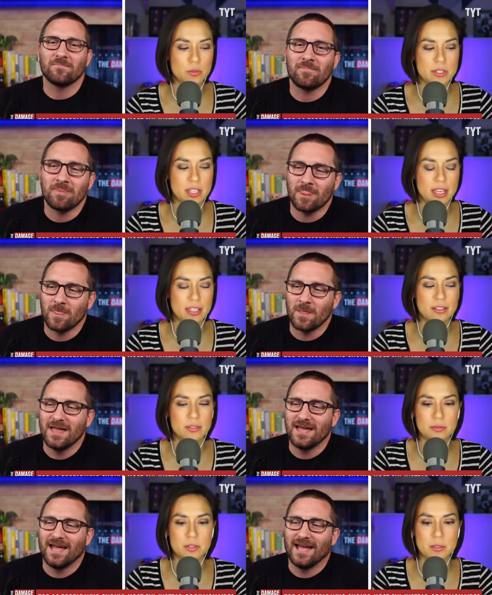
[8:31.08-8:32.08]
Speaker 1: Was like
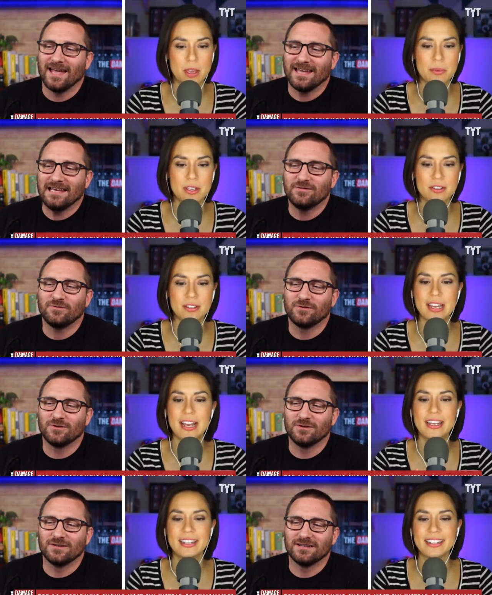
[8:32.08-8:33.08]
was Baby Yoda
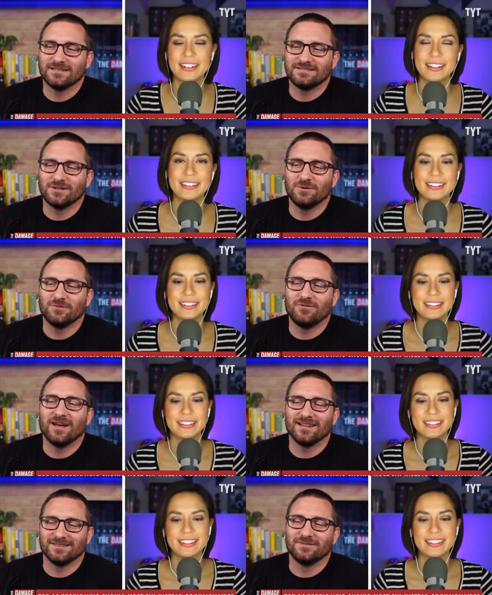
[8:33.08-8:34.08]
high?
Speaker 2: So
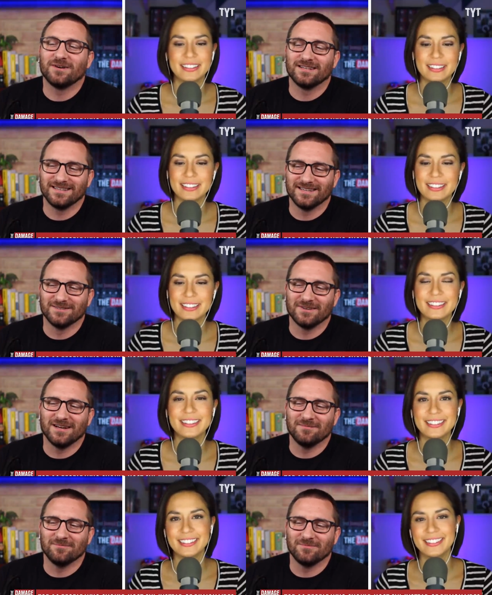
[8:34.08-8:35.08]
fun, uh, funnily enough,
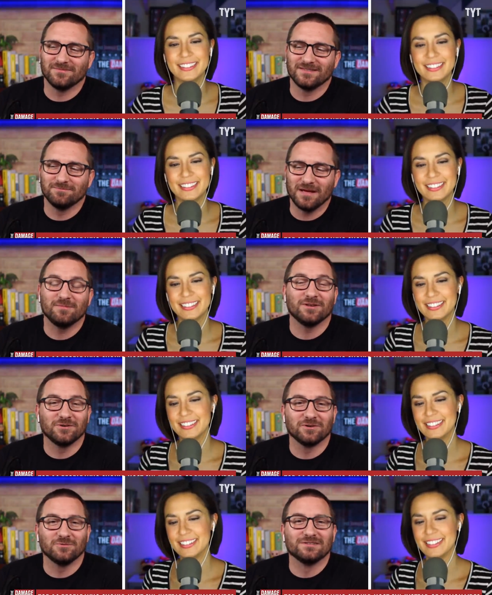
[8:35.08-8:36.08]
um, Baby
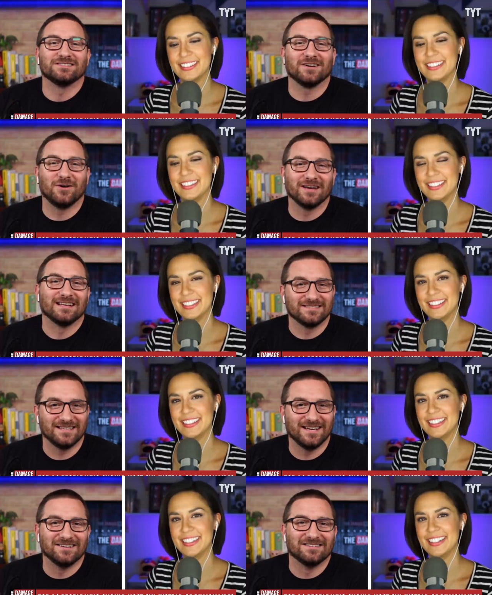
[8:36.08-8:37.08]
Yoda was on
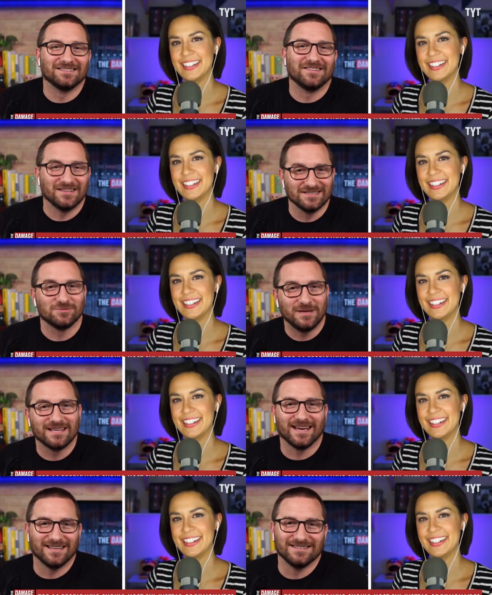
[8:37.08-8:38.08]
SNL this
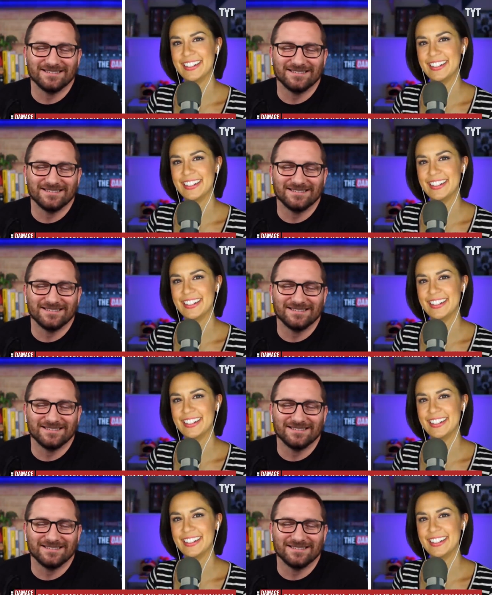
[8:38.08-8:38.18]
weekend.